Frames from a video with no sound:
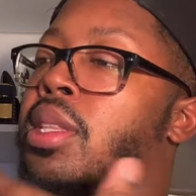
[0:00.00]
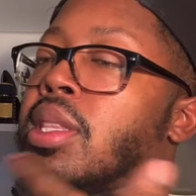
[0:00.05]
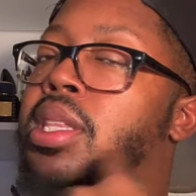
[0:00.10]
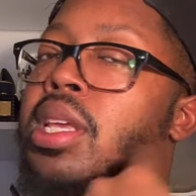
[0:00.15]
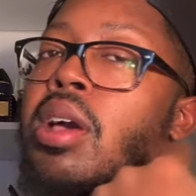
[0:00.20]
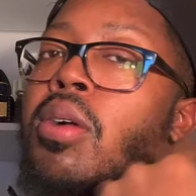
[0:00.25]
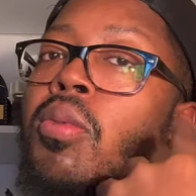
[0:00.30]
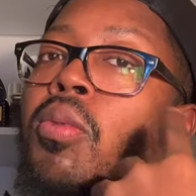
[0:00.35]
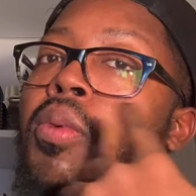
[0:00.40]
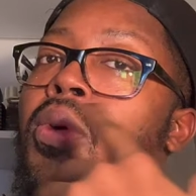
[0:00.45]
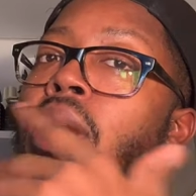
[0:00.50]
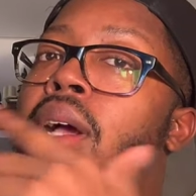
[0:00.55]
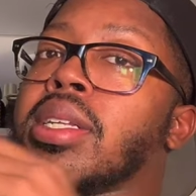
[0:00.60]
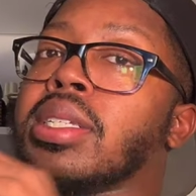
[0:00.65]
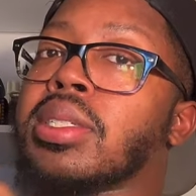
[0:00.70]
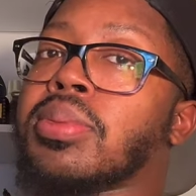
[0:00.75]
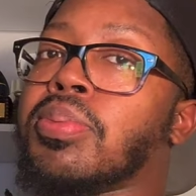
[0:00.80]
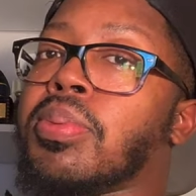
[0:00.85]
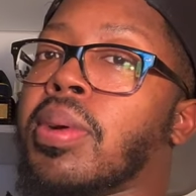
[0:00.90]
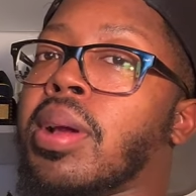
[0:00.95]
that one
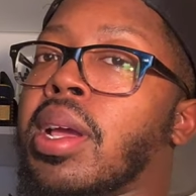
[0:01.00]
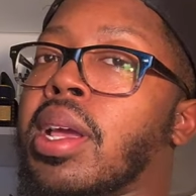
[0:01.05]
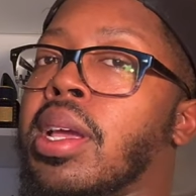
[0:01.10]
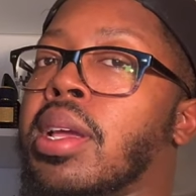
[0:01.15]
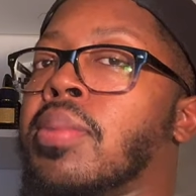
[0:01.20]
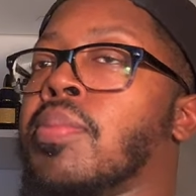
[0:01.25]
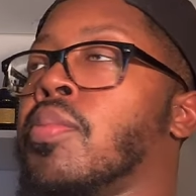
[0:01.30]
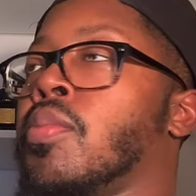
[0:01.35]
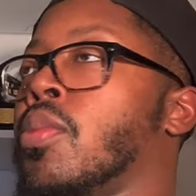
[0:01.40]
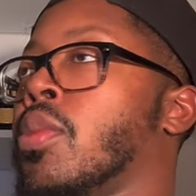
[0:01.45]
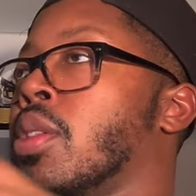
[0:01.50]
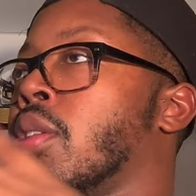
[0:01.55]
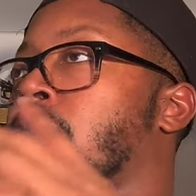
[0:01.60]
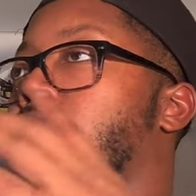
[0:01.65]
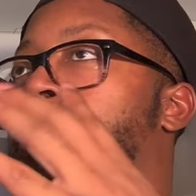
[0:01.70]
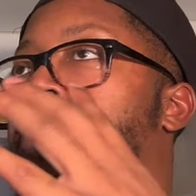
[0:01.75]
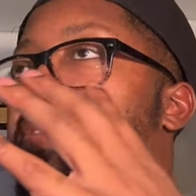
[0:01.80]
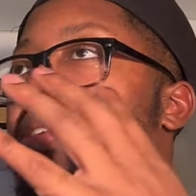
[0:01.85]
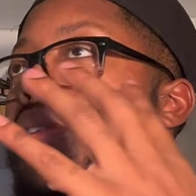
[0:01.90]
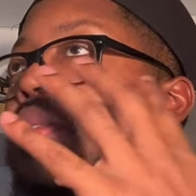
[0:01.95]
spray
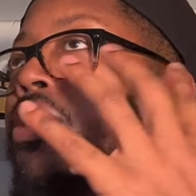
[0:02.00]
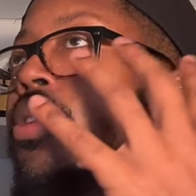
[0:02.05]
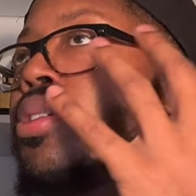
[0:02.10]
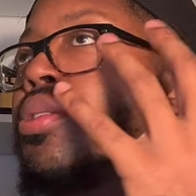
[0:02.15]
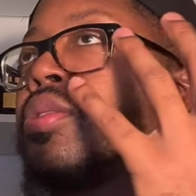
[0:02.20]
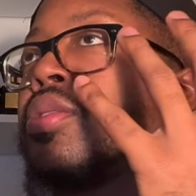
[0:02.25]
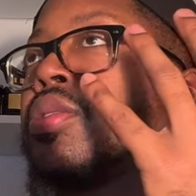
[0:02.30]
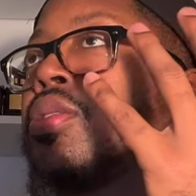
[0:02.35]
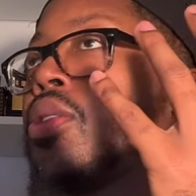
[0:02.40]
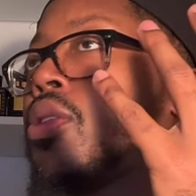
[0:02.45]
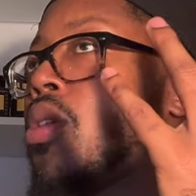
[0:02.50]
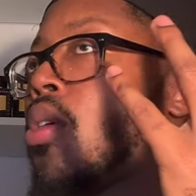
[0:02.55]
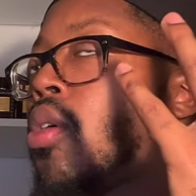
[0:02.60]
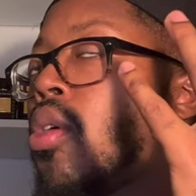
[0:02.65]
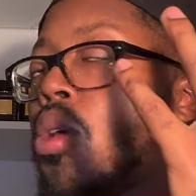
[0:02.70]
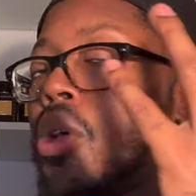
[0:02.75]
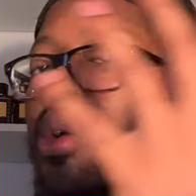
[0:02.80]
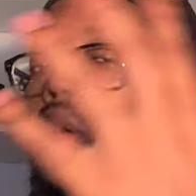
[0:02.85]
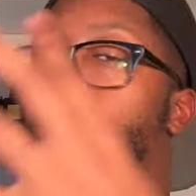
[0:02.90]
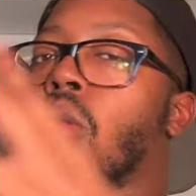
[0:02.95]
filled this
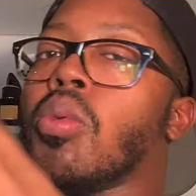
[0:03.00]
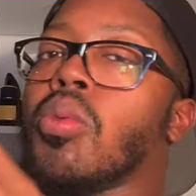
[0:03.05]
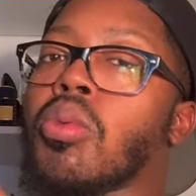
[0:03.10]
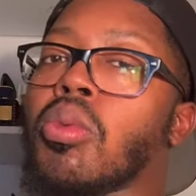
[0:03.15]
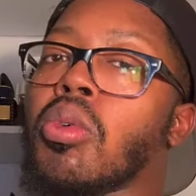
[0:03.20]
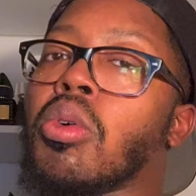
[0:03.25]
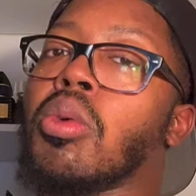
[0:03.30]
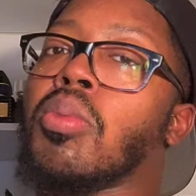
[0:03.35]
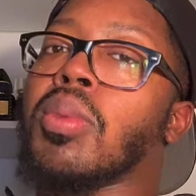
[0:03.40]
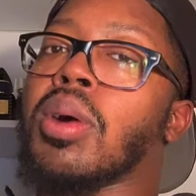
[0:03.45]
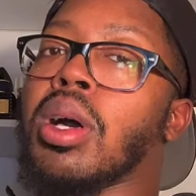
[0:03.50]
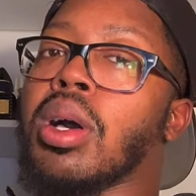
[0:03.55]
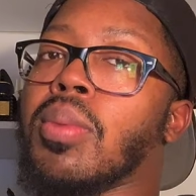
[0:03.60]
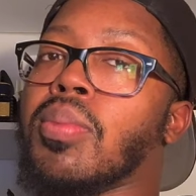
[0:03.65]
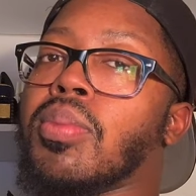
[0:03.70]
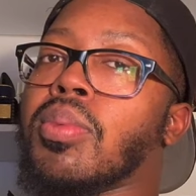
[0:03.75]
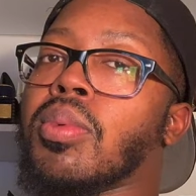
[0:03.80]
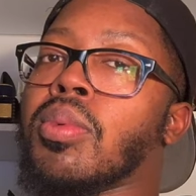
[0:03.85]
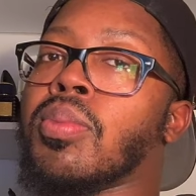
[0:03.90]
whole room up